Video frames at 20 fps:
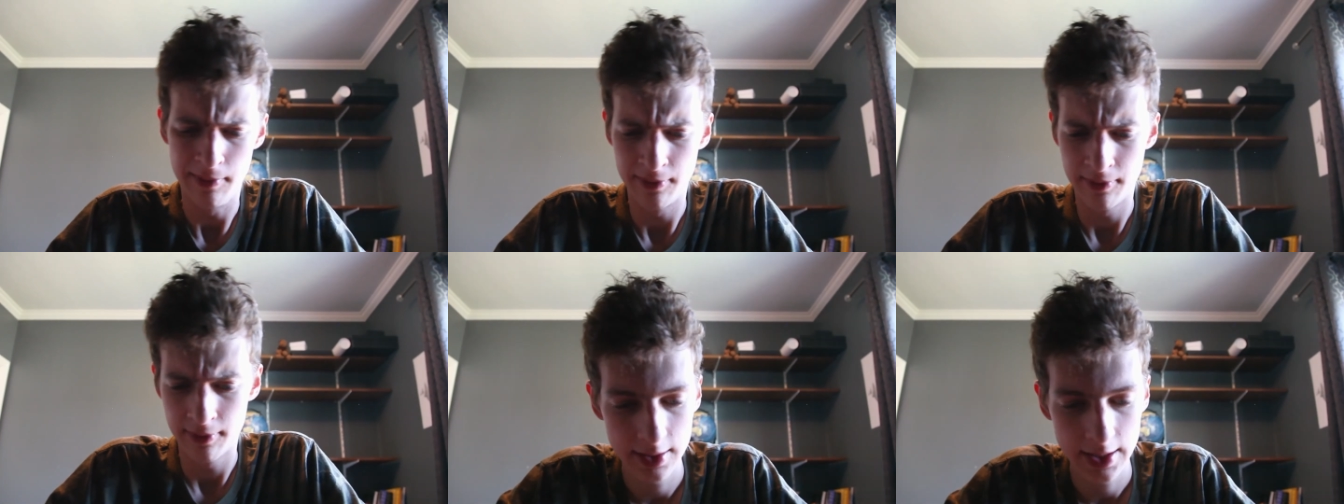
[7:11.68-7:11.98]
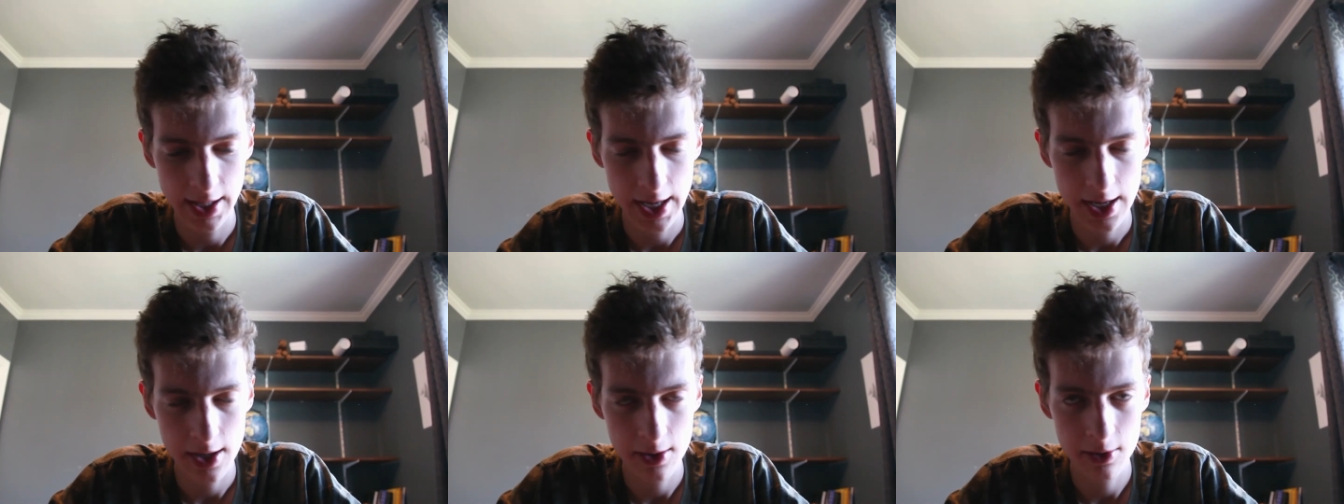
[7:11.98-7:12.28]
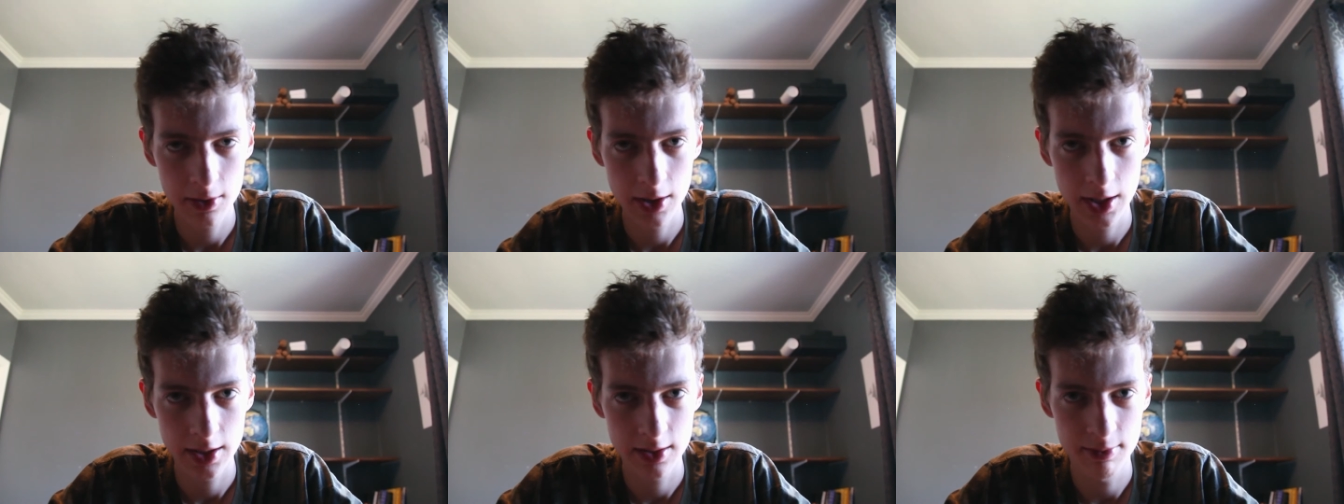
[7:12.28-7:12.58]
Now
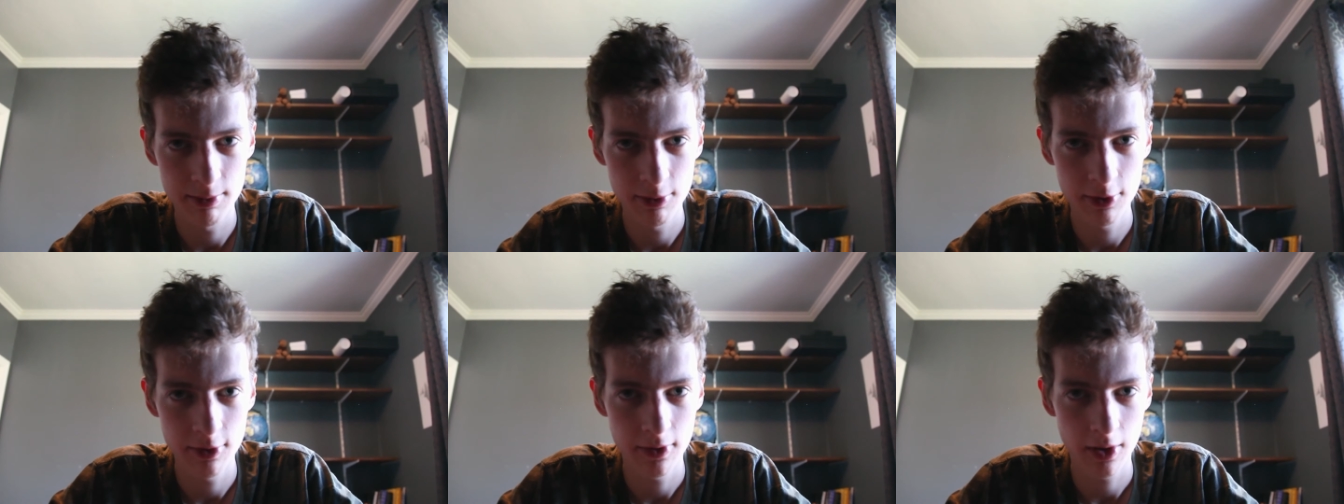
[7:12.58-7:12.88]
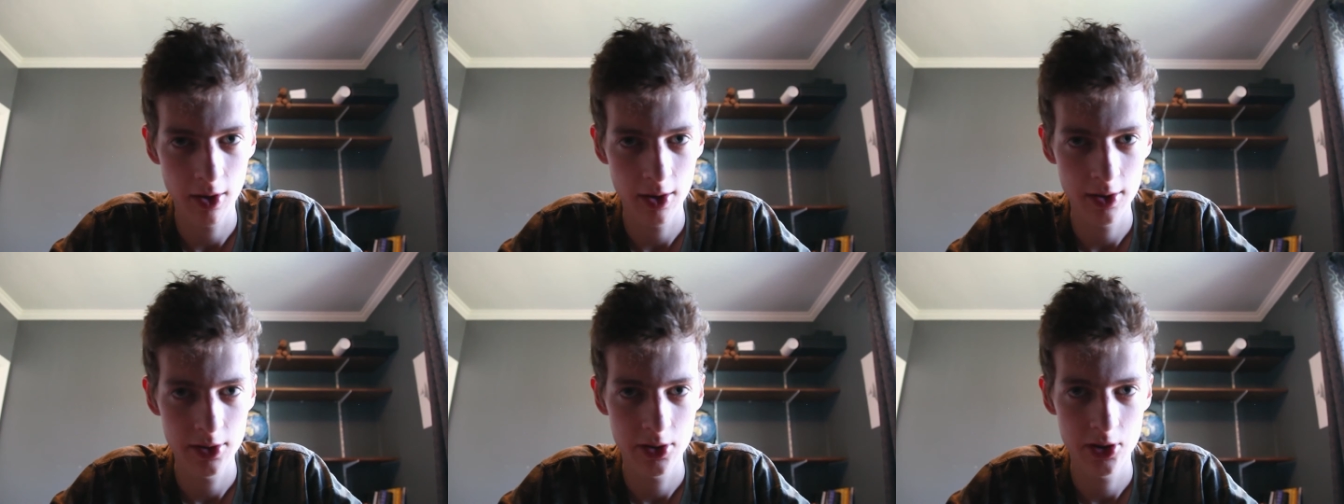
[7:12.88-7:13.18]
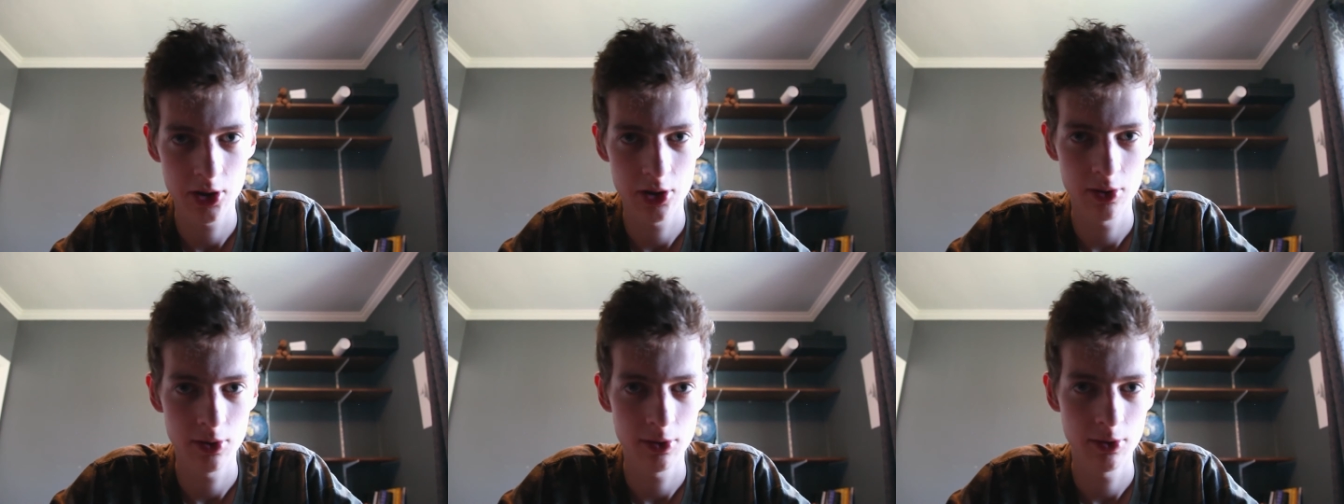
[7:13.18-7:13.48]
let's move on
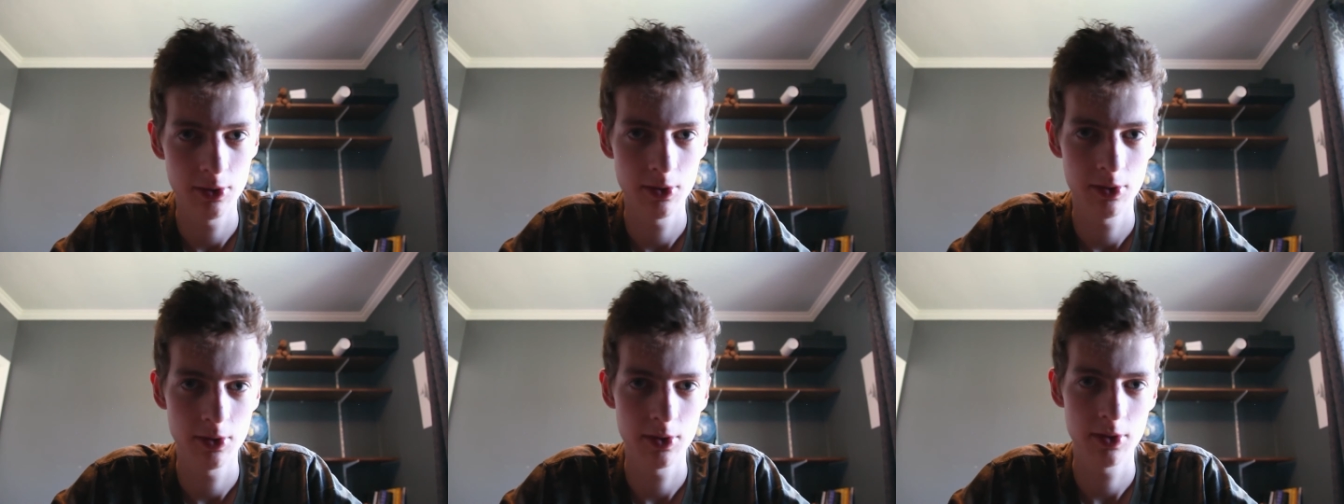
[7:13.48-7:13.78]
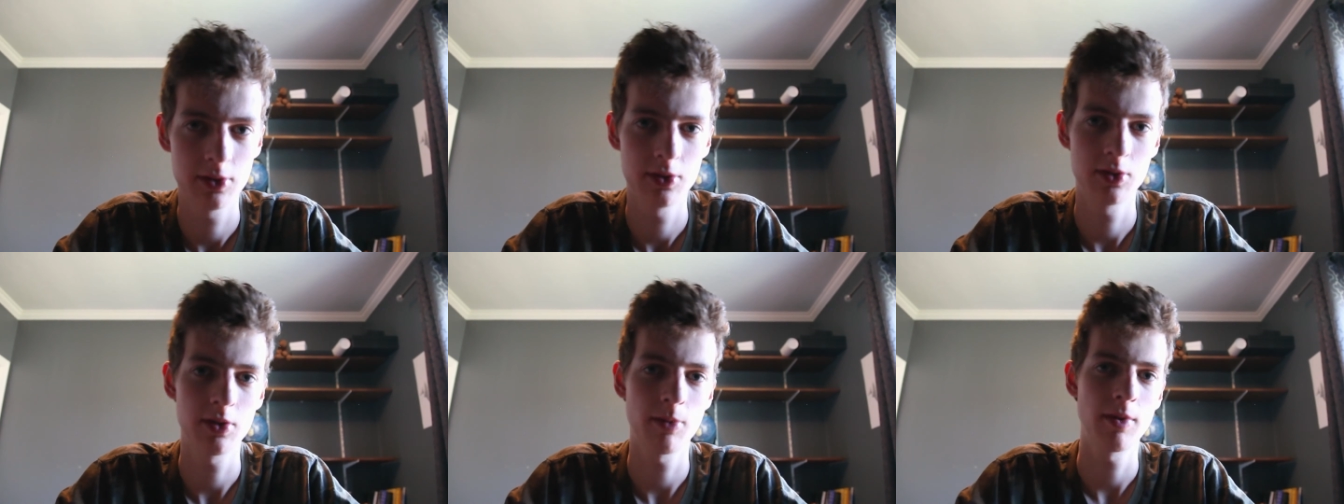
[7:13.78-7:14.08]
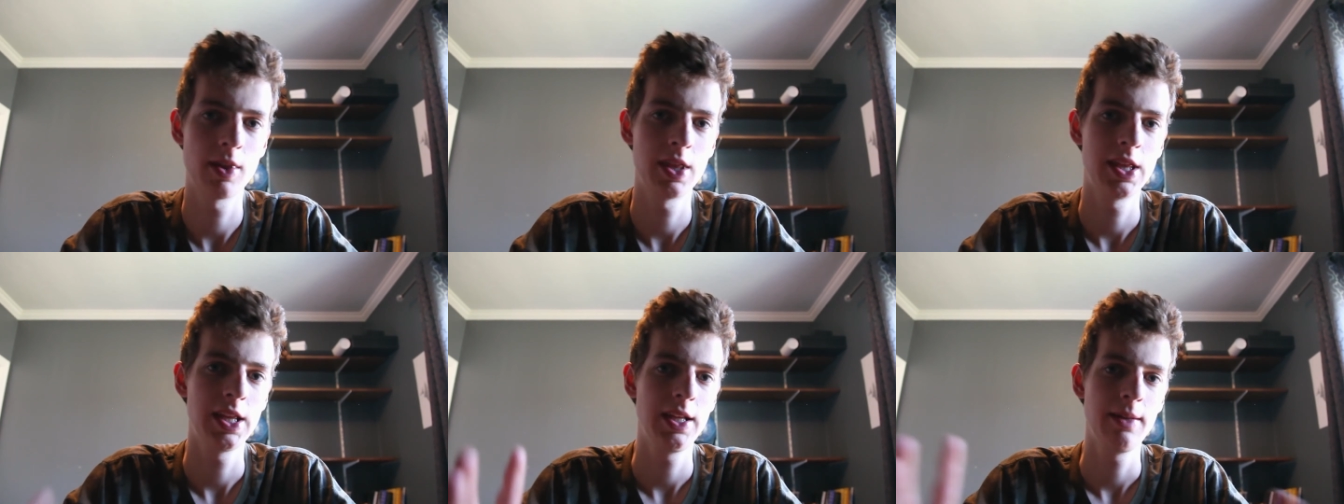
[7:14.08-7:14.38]
to some
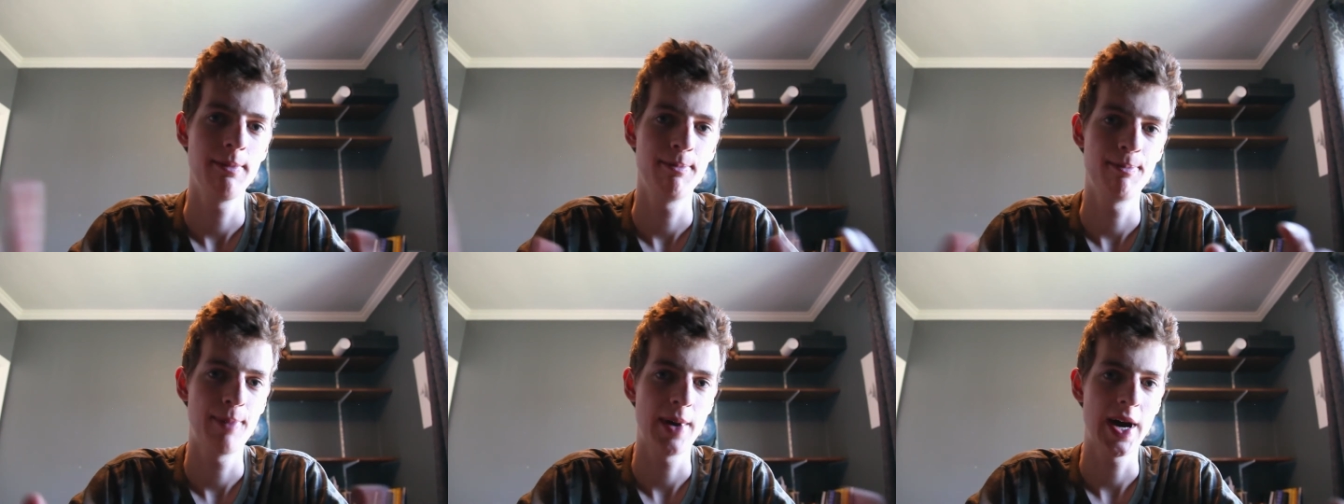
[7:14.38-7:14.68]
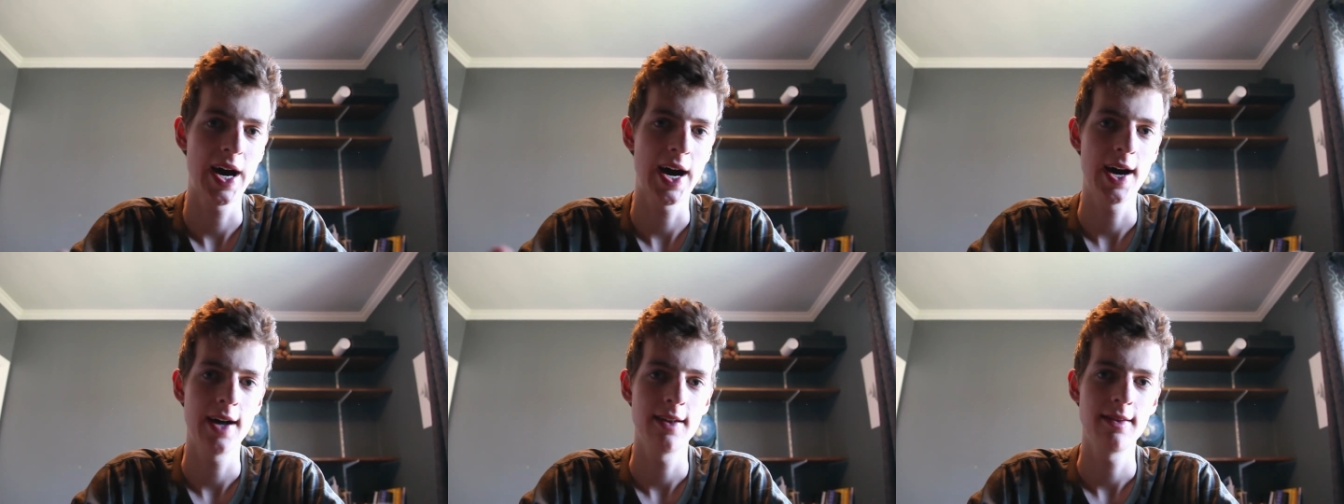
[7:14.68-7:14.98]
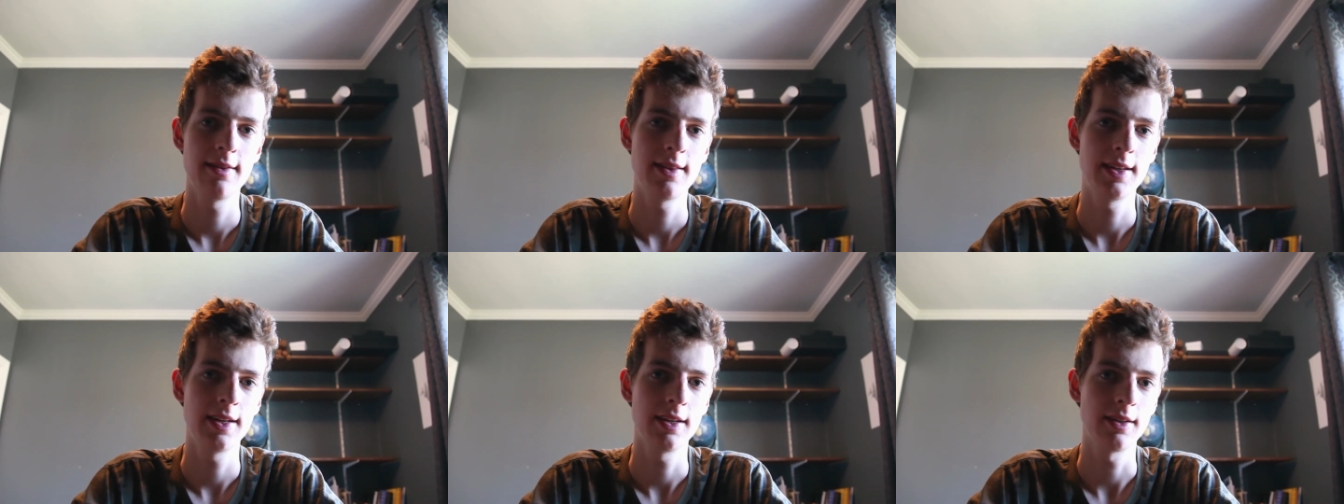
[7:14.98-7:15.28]
of the
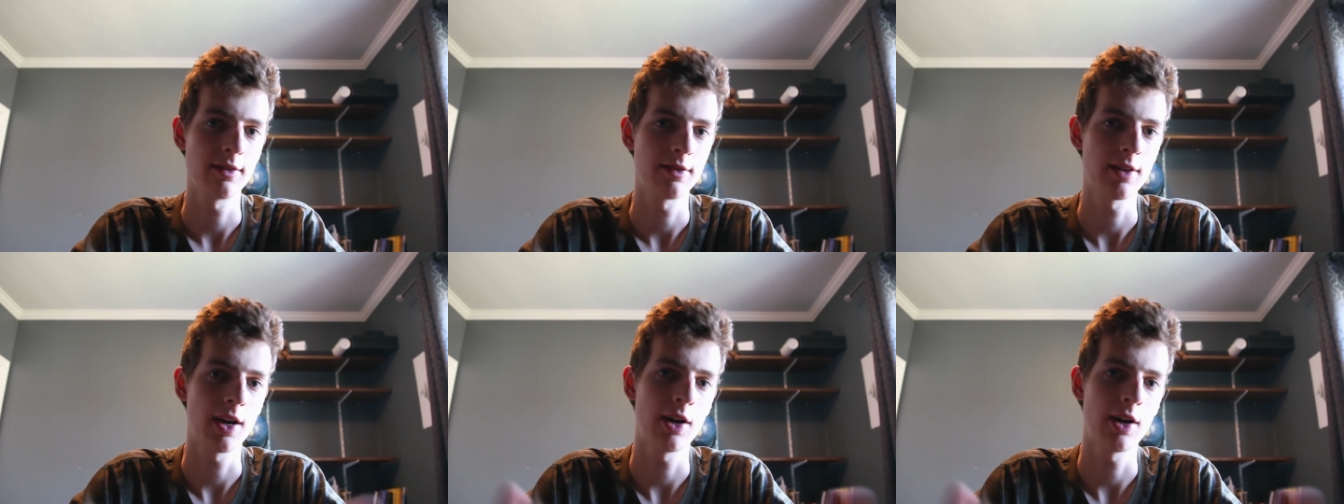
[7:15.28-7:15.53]
bad things.